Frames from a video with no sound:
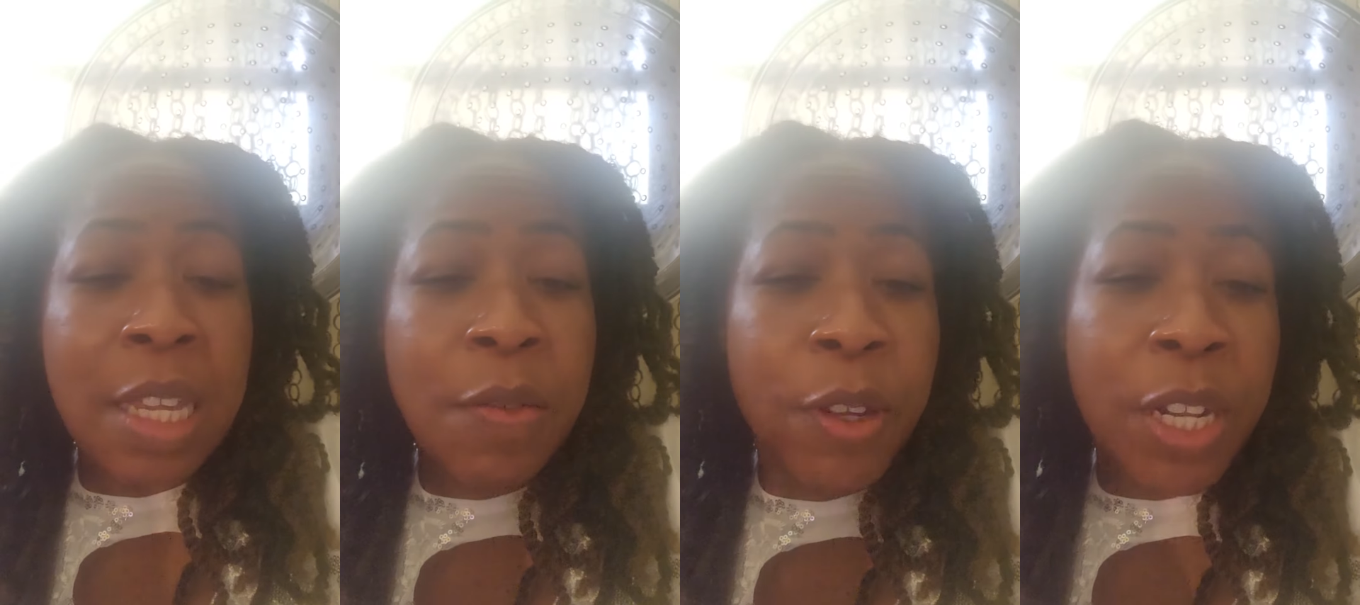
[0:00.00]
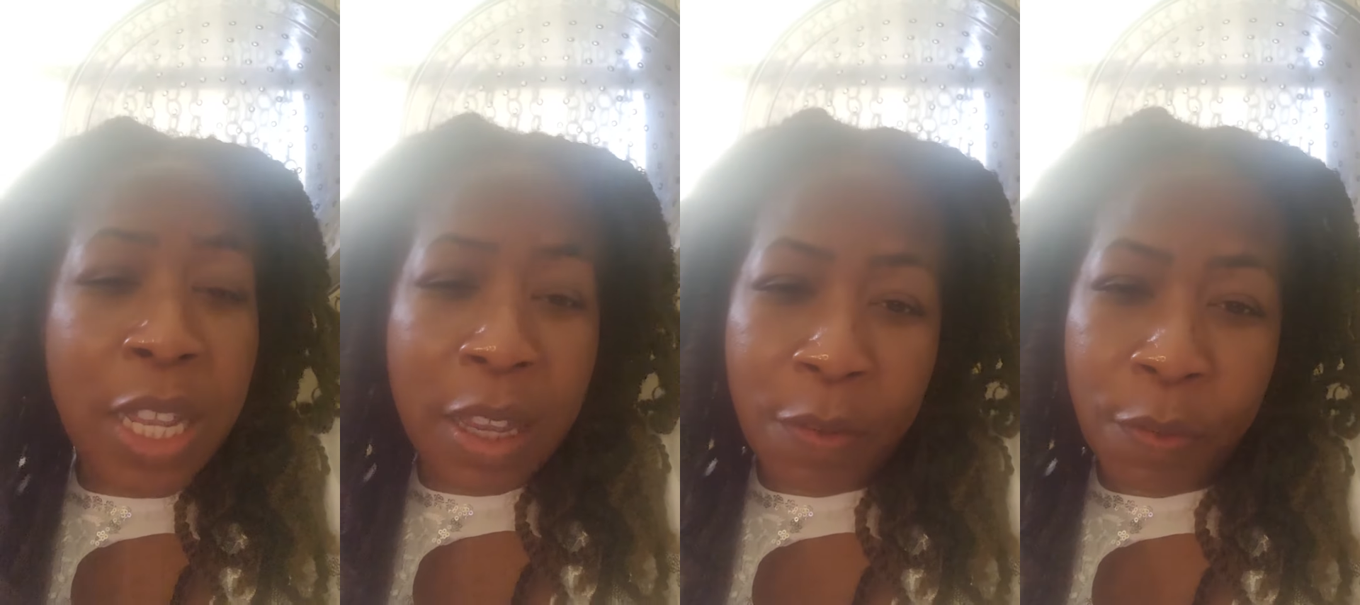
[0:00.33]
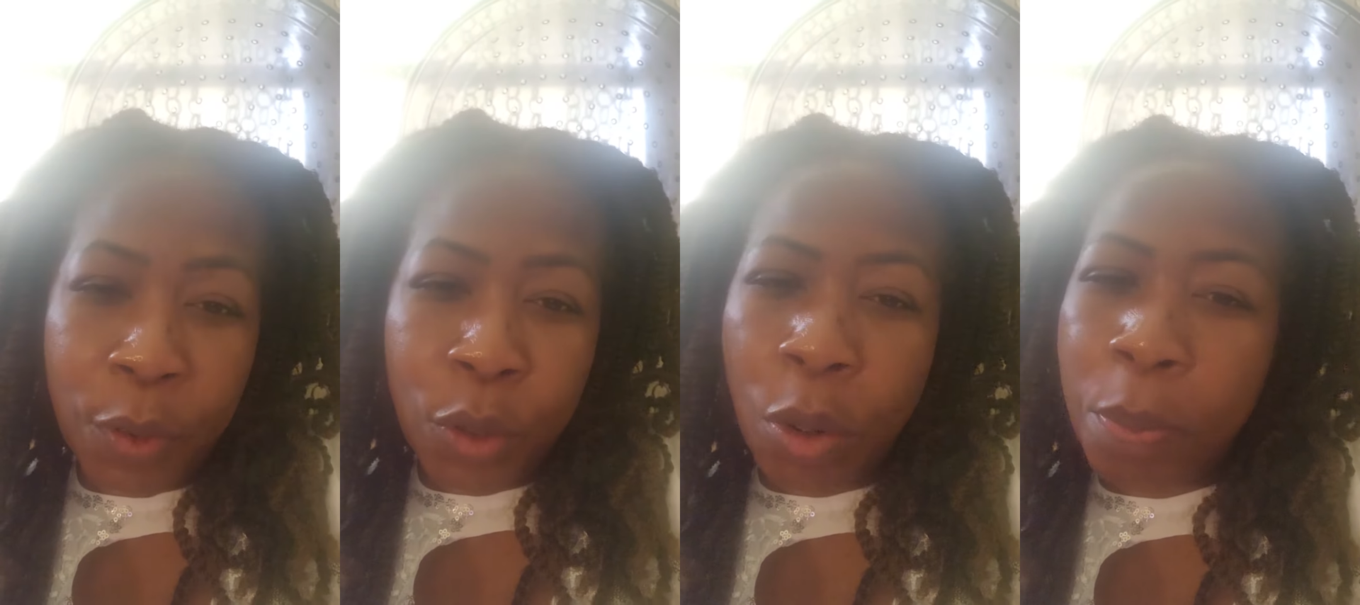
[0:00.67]
even
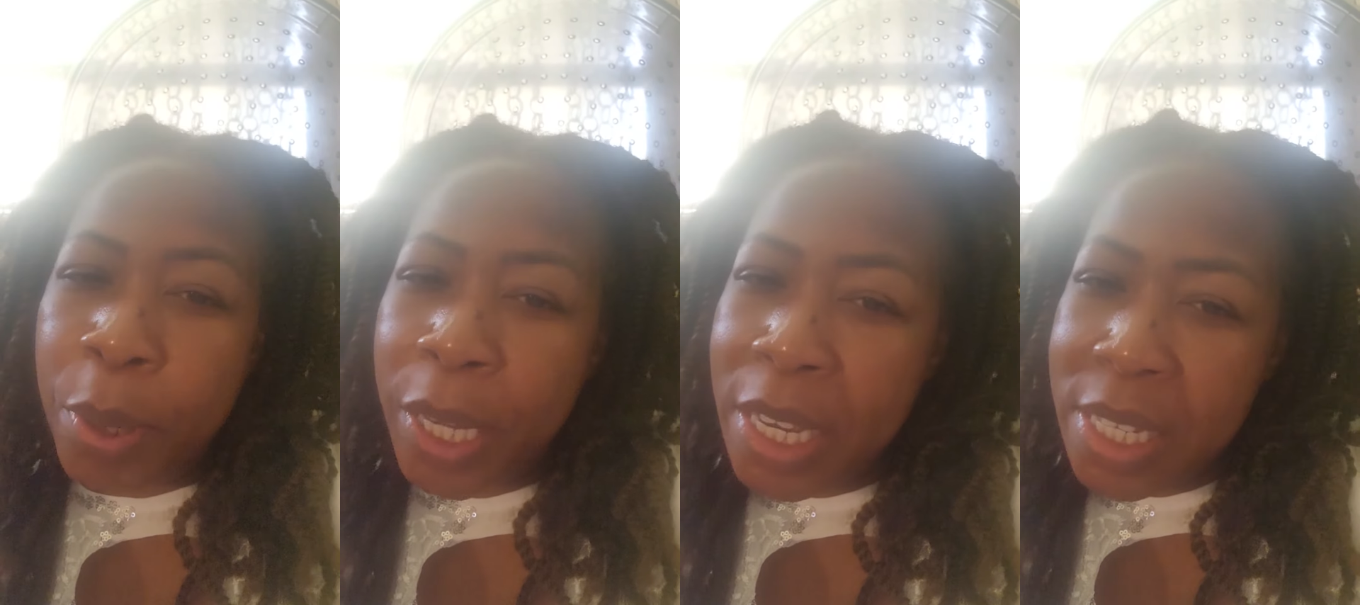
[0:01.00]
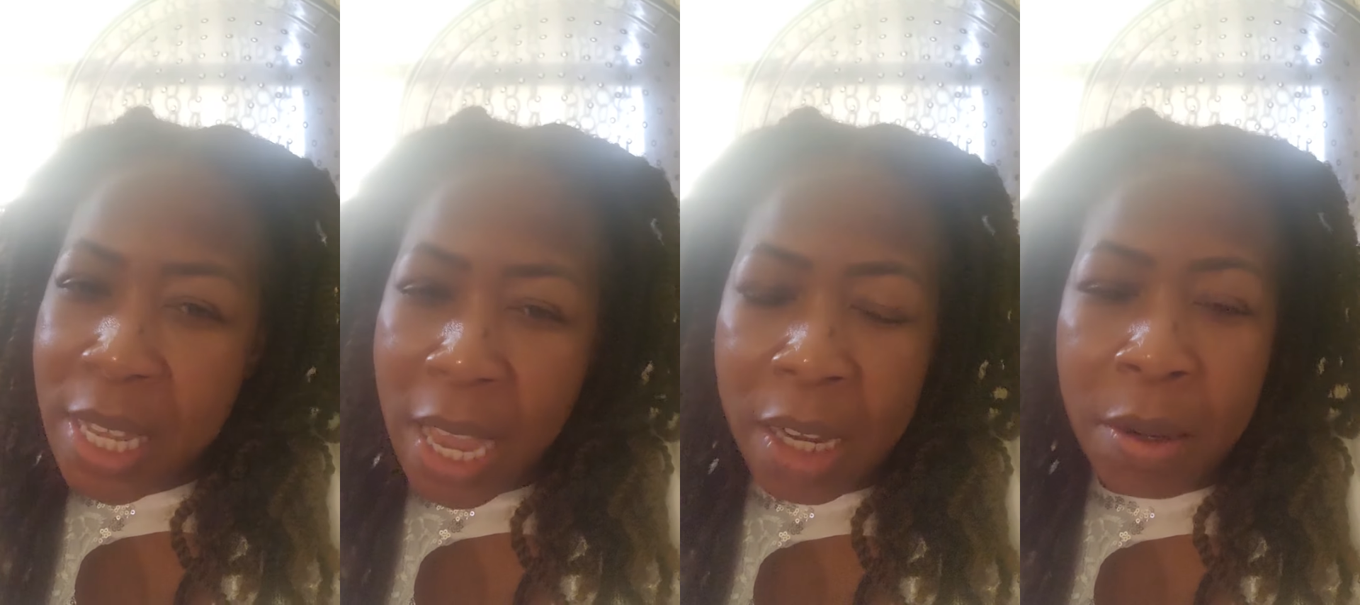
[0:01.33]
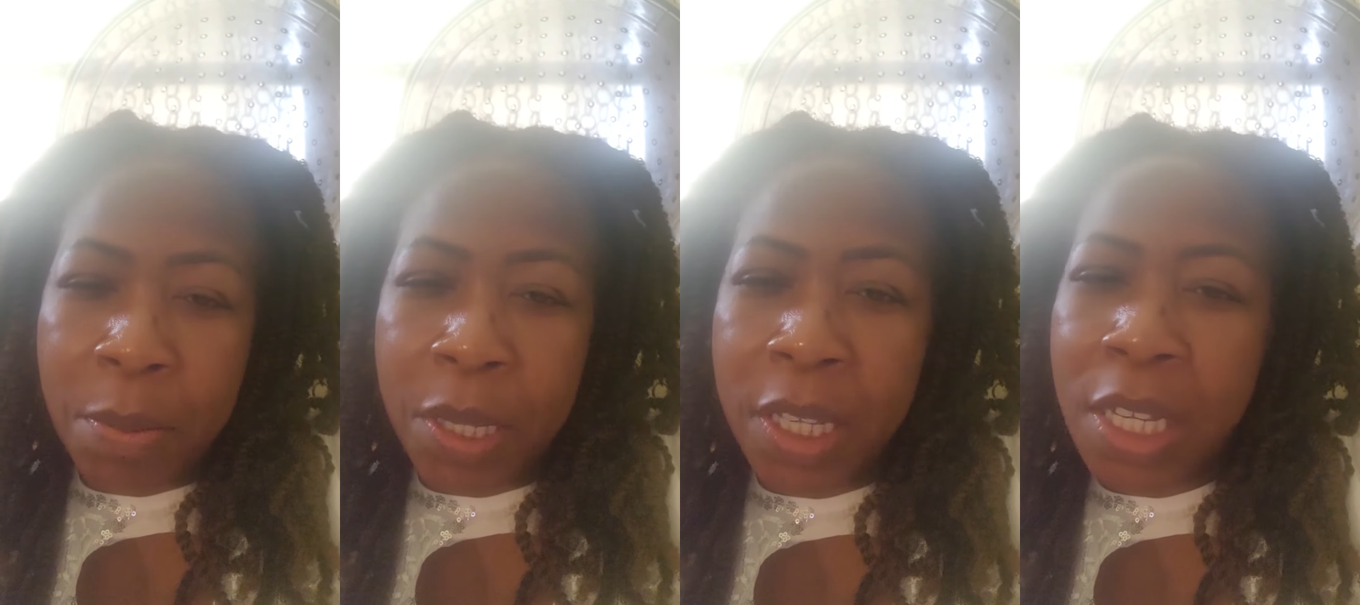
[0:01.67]
if your biggest
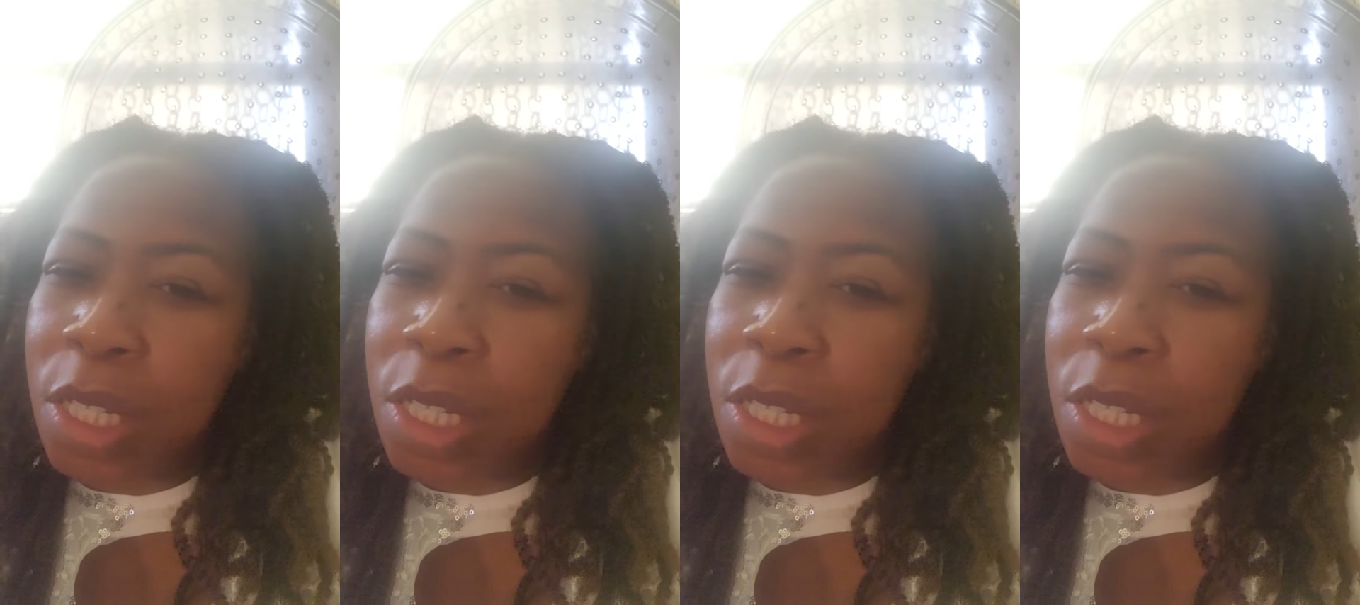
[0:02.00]
enemy